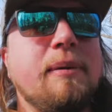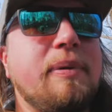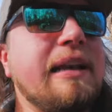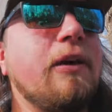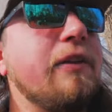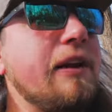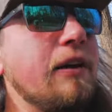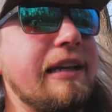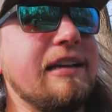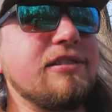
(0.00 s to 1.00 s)
Being over here
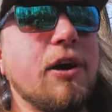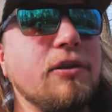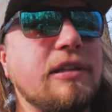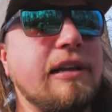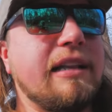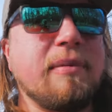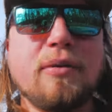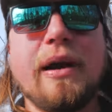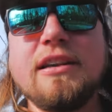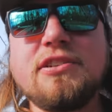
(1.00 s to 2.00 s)
on the East Coast and in the
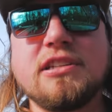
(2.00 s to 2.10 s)
Midwest,